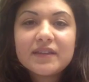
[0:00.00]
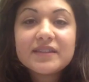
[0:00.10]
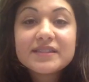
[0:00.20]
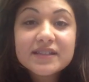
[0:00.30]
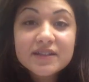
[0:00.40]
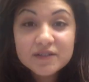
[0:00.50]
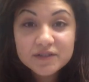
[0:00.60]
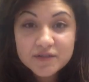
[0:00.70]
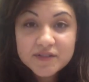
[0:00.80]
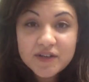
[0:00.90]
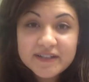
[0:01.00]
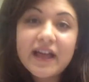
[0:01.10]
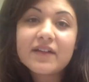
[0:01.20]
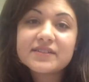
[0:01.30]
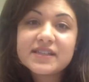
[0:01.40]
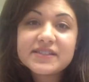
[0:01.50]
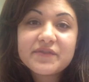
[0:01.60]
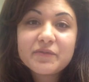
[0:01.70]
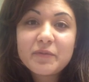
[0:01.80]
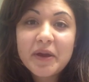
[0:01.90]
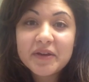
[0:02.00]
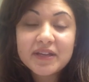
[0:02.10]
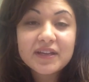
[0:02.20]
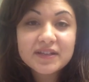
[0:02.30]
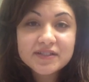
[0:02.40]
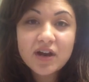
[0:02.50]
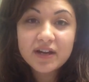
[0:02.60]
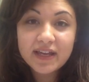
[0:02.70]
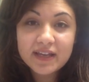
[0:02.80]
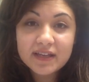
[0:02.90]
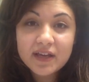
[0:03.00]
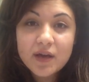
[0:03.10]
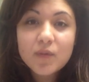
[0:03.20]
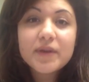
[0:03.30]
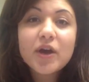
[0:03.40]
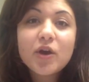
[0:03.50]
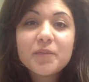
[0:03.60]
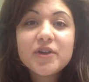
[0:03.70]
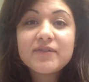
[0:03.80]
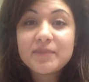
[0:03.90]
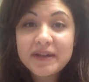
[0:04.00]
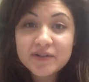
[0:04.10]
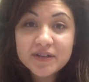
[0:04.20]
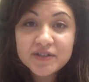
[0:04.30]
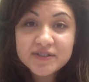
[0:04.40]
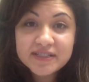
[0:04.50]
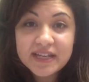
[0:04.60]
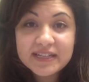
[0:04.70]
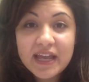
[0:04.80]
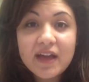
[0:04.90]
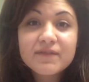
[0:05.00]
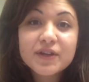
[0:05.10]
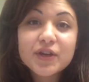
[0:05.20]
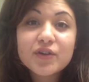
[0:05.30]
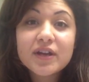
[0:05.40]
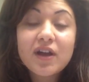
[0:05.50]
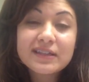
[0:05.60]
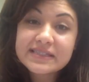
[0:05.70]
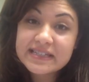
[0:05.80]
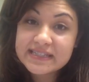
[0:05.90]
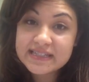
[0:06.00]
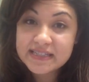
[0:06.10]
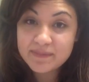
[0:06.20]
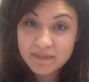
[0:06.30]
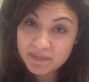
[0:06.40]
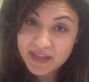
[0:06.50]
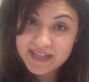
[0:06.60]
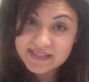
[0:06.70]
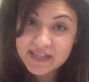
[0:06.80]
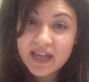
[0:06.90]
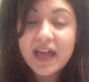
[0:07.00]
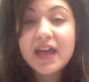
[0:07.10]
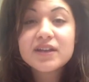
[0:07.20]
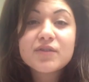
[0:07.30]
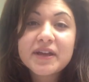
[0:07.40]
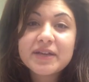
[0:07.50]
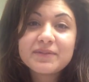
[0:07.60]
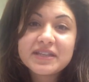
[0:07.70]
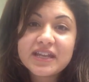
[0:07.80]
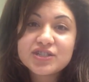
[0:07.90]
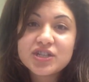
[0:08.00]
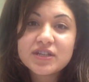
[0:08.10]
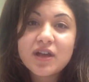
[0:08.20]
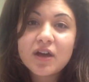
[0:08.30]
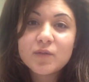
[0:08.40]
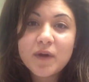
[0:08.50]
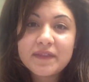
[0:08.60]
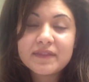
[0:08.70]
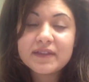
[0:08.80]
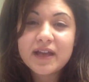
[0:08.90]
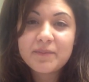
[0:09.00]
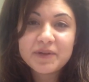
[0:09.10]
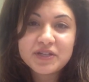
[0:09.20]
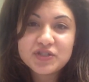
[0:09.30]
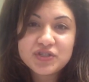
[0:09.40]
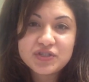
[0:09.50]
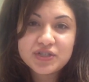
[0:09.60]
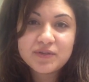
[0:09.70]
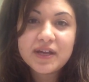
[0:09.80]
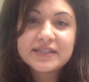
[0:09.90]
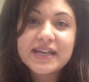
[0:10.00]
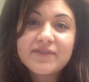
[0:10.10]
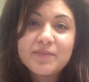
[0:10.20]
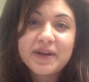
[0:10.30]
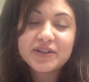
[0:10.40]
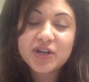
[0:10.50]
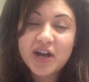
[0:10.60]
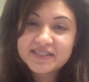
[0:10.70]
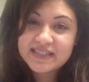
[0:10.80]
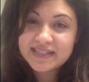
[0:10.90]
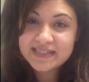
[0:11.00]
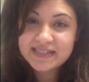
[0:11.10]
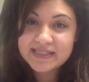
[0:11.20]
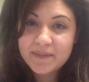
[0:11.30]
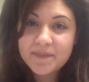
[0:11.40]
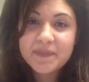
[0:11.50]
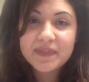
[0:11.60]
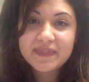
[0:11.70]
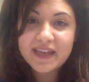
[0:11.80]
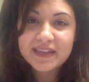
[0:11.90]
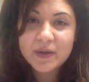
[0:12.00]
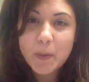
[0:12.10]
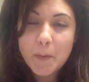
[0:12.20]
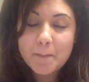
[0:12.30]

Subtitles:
This concludes our analysis of the American Guitar List. We hope you have a better understanding of the current costing system in place and our recommendation on what the company should do to have a better costing system. Thank you.